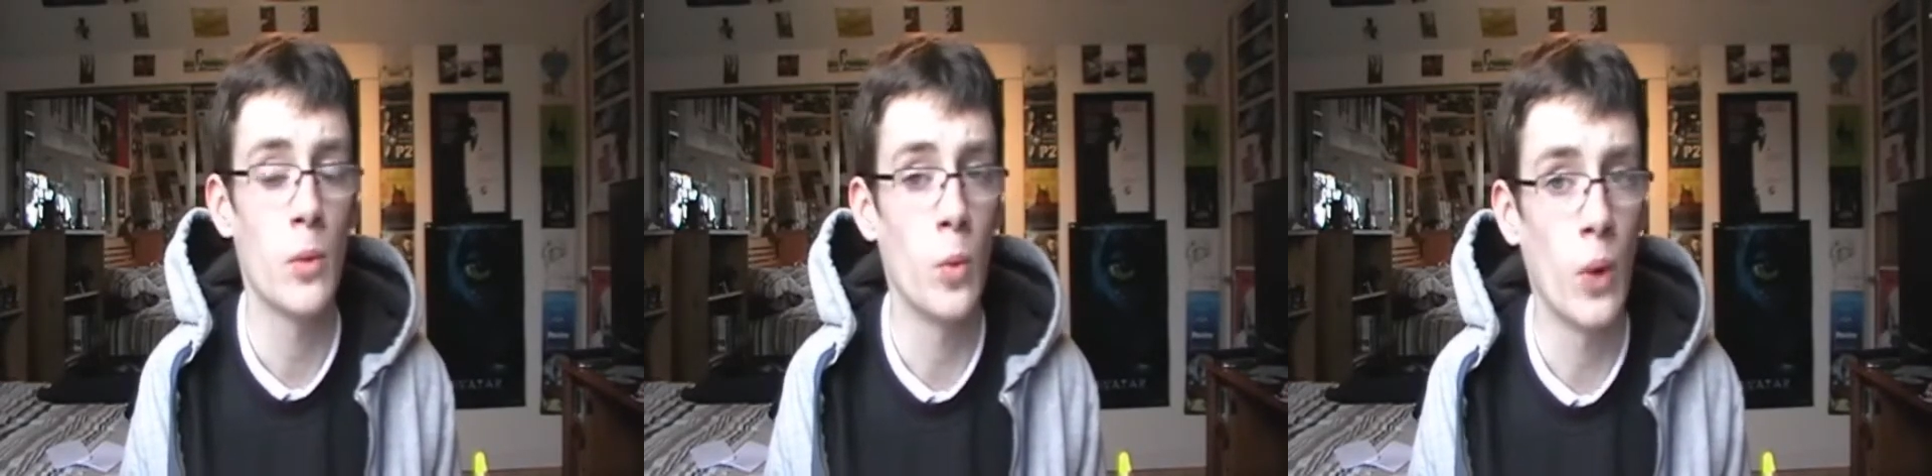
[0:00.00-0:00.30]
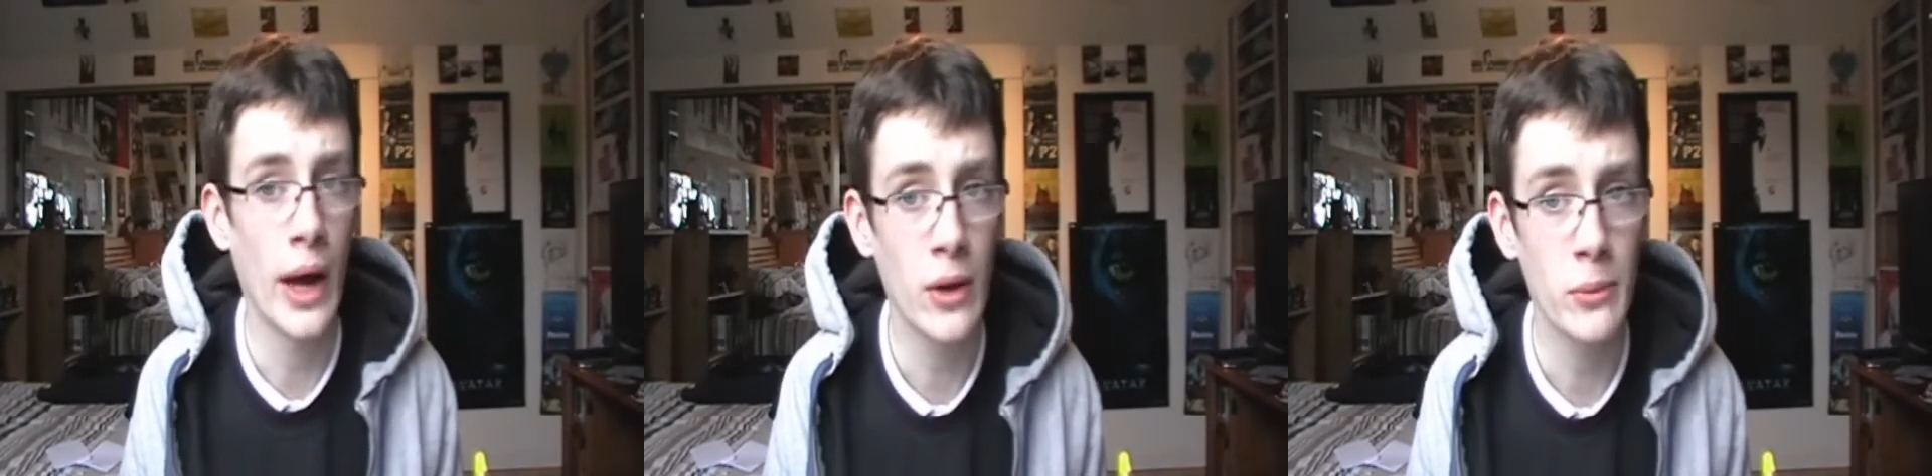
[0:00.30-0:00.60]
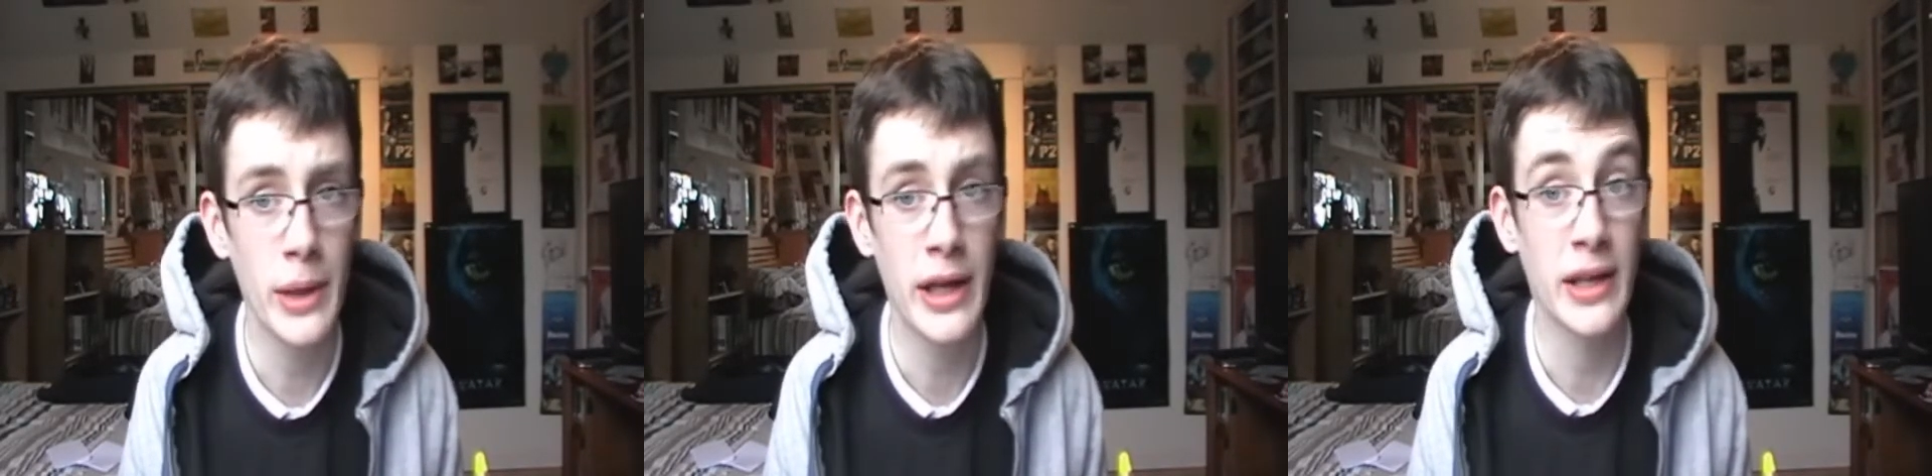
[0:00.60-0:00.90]

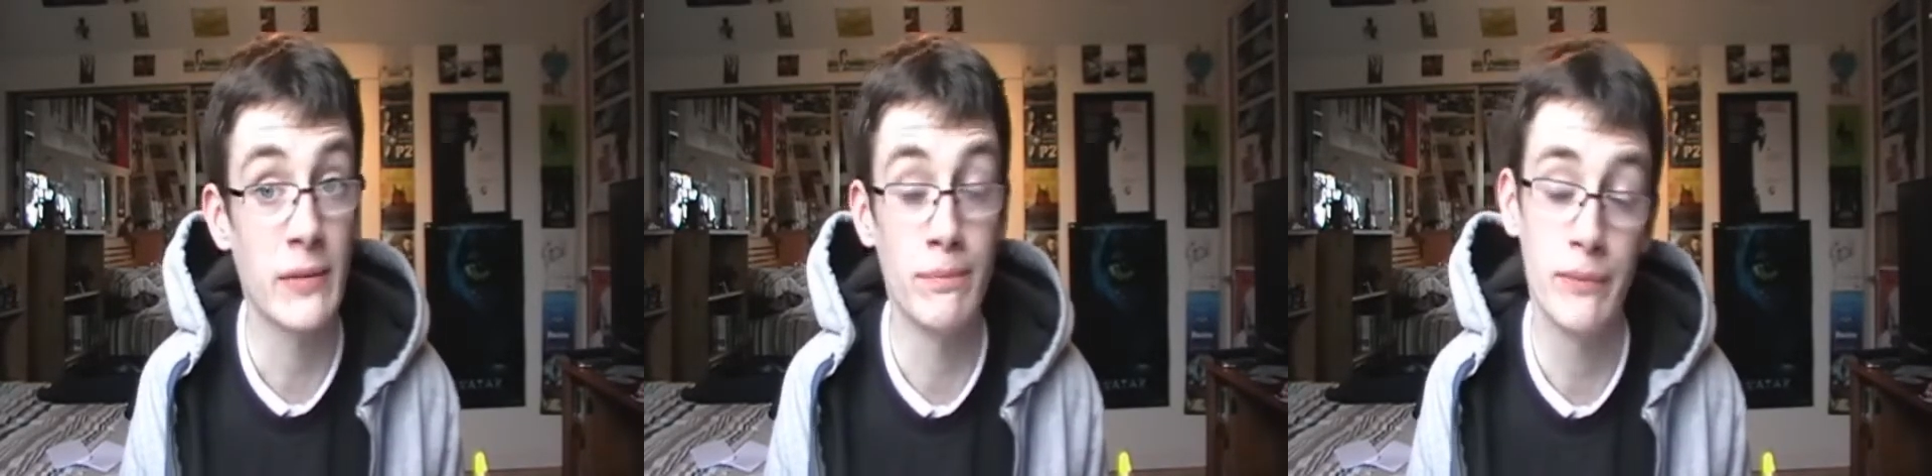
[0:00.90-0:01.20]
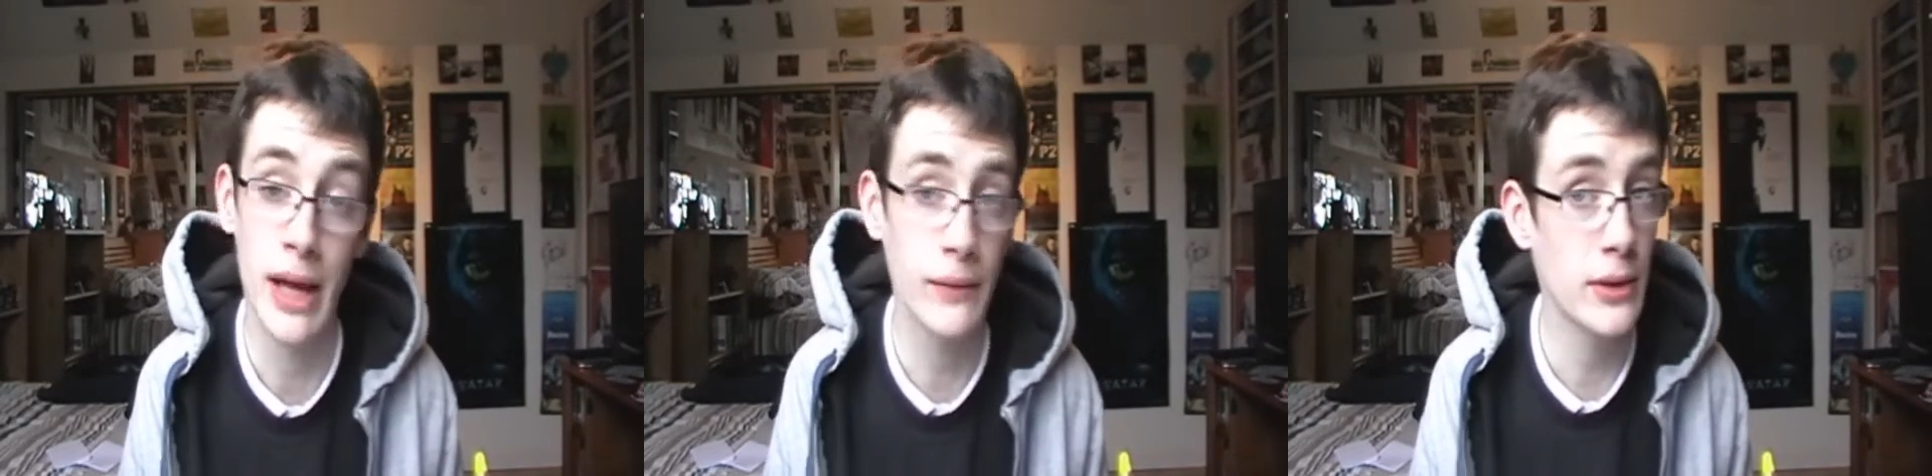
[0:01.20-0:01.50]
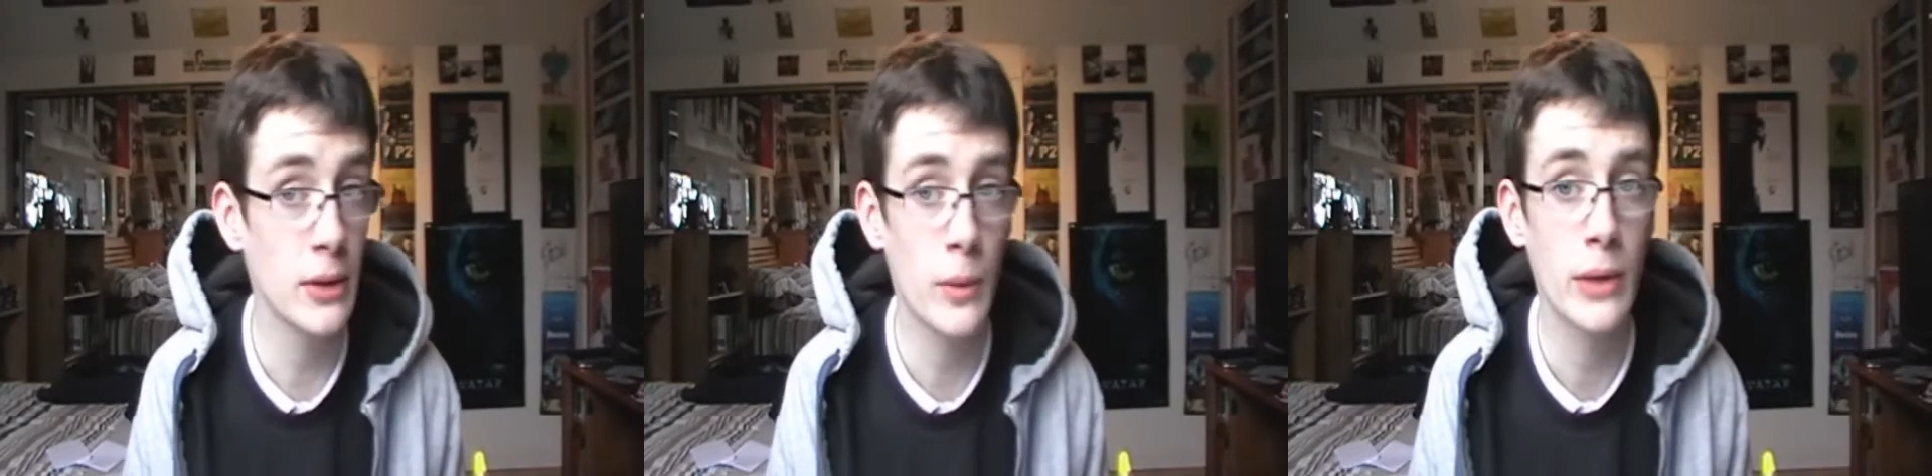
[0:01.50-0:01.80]
well-made, and
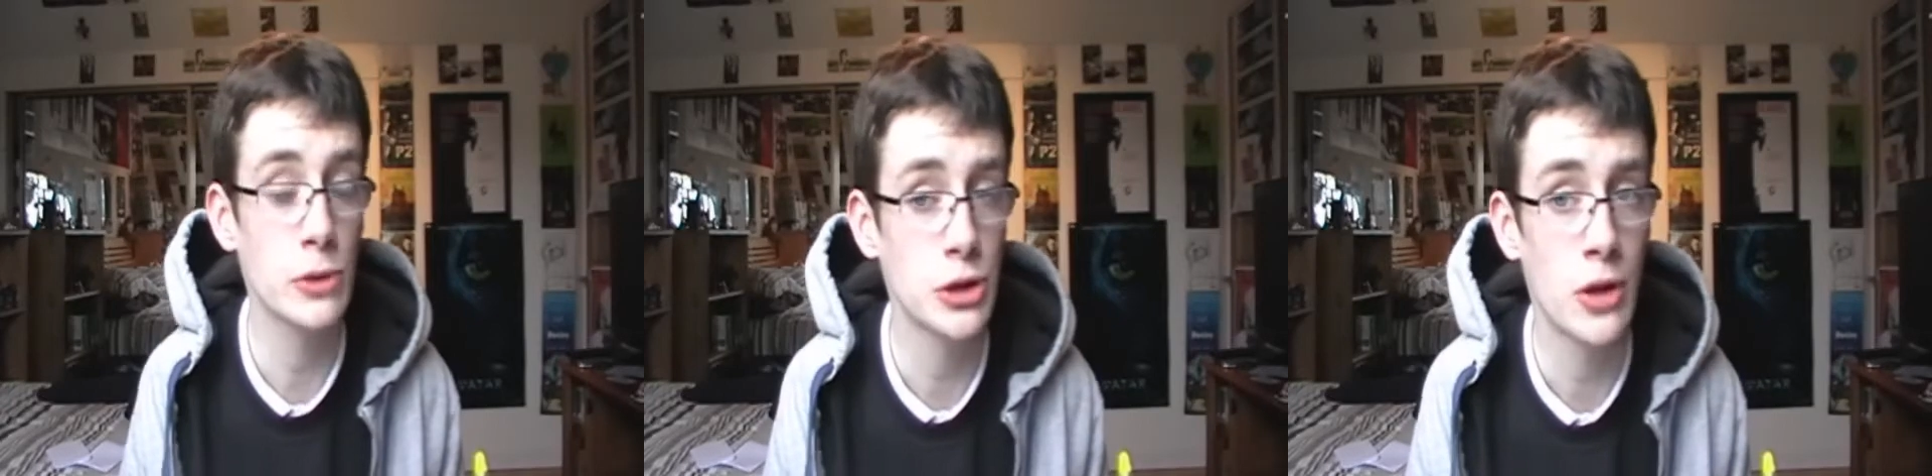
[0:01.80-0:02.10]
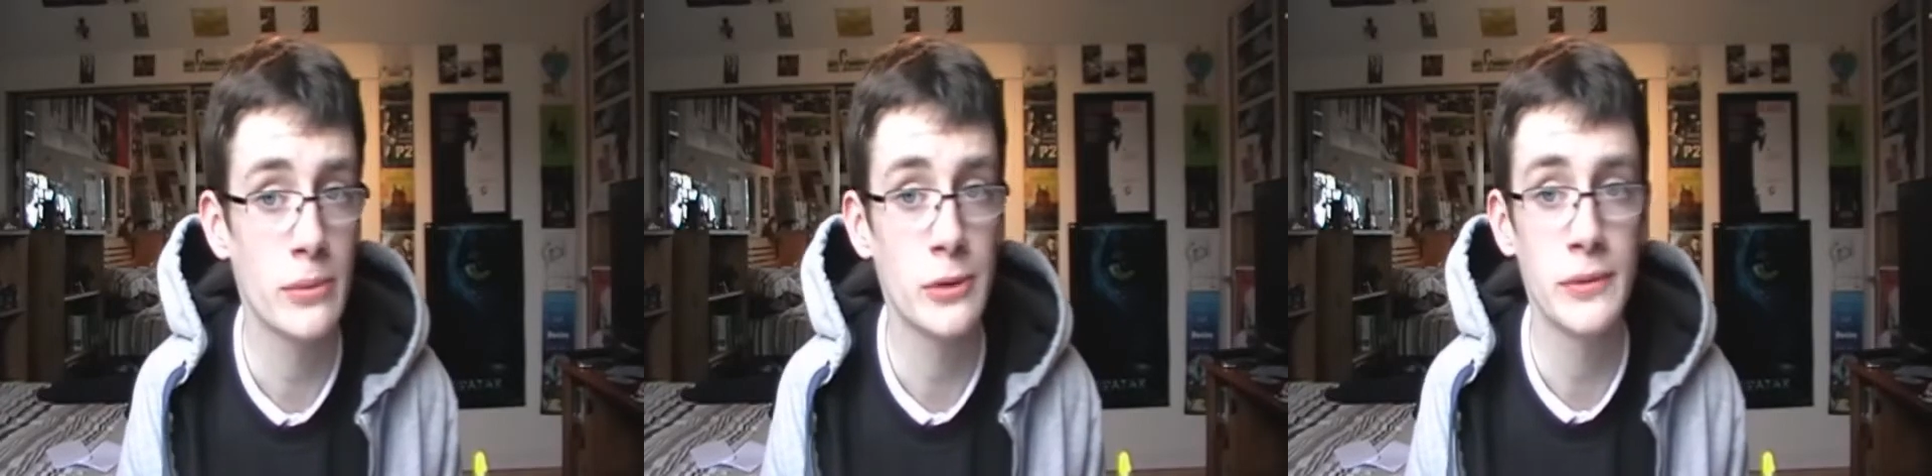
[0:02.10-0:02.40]
definitely well-shot